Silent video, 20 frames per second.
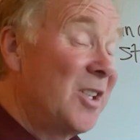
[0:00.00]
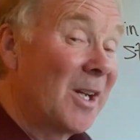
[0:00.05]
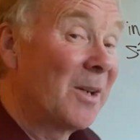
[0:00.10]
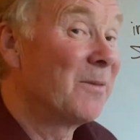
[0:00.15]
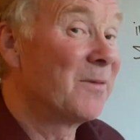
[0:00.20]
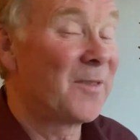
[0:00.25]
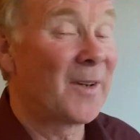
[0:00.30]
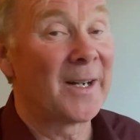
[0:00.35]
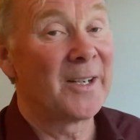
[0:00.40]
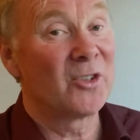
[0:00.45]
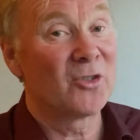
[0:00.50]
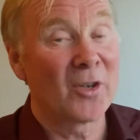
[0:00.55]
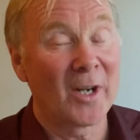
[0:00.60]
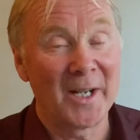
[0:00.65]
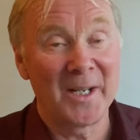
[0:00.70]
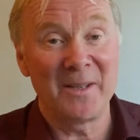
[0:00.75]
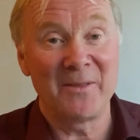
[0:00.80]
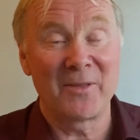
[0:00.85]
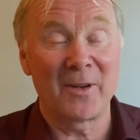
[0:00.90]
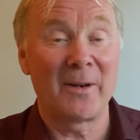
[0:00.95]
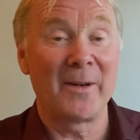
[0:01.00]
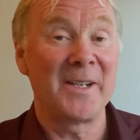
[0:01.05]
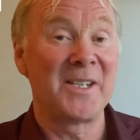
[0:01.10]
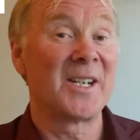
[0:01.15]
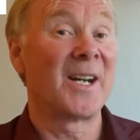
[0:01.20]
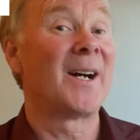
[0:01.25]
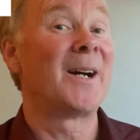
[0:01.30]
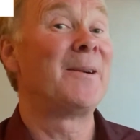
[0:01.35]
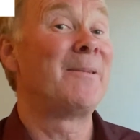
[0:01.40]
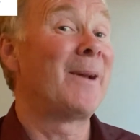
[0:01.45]
don't find training very
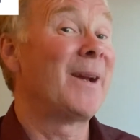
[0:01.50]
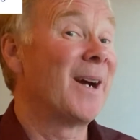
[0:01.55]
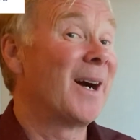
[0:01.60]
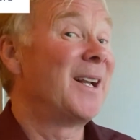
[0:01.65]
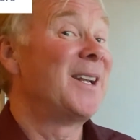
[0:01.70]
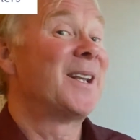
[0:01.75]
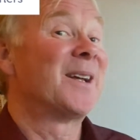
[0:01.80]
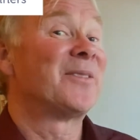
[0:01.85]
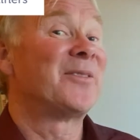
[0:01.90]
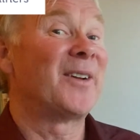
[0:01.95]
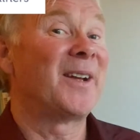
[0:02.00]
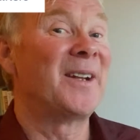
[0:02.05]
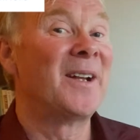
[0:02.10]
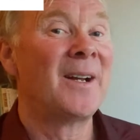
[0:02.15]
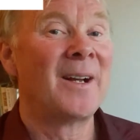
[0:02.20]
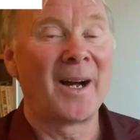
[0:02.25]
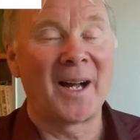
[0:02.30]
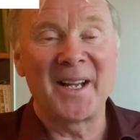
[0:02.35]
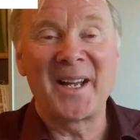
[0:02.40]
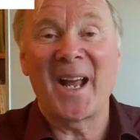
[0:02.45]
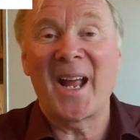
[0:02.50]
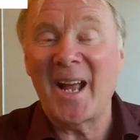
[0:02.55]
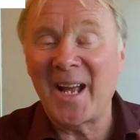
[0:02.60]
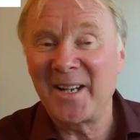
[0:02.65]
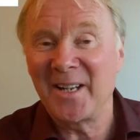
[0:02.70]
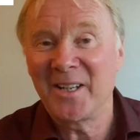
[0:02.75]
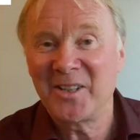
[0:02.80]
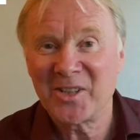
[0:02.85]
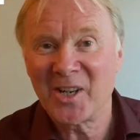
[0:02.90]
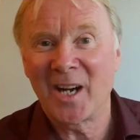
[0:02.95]
tiring. I love it. I get
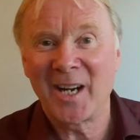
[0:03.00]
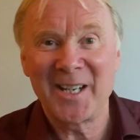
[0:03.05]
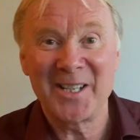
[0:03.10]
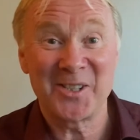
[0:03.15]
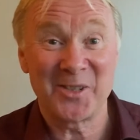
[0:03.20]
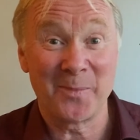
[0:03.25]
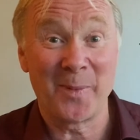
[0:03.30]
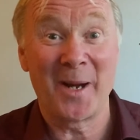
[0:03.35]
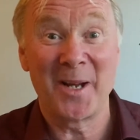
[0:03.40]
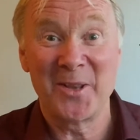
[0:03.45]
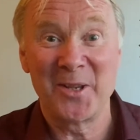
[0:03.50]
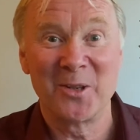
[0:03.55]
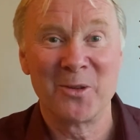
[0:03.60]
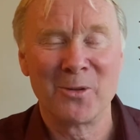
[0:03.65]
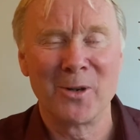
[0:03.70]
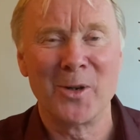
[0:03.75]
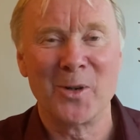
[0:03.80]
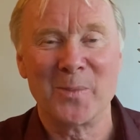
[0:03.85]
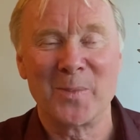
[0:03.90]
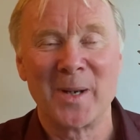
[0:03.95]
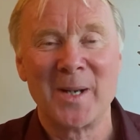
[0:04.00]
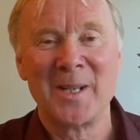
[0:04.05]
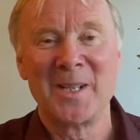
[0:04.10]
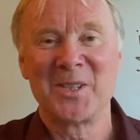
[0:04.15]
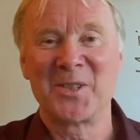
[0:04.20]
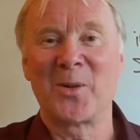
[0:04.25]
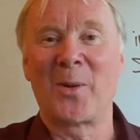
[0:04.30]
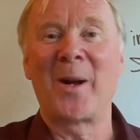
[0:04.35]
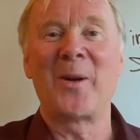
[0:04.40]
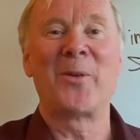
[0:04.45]
energized by the group.
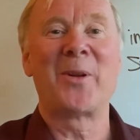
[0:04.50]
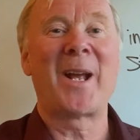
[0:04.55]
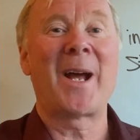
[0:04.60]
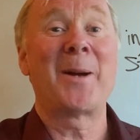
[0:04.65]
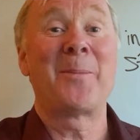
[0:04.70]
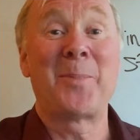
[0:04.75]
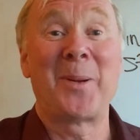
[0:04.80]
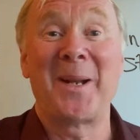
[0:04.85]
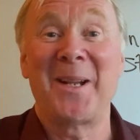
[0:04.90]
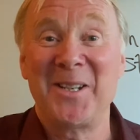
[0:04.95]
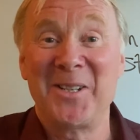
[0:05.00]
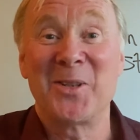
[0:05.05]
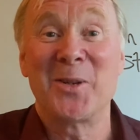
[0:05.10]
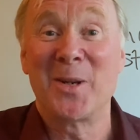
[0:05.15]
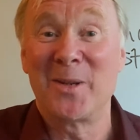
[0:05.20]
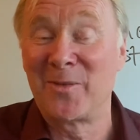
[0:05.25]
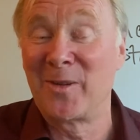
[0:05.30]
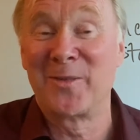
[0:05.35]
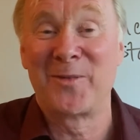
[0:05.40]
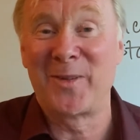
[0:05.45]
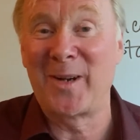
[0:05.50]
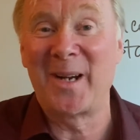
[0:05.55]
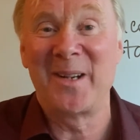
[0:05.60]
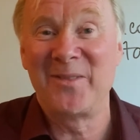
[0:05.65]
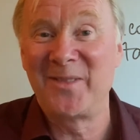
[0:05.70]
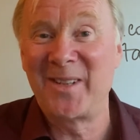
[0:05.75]
So I would happily do it for five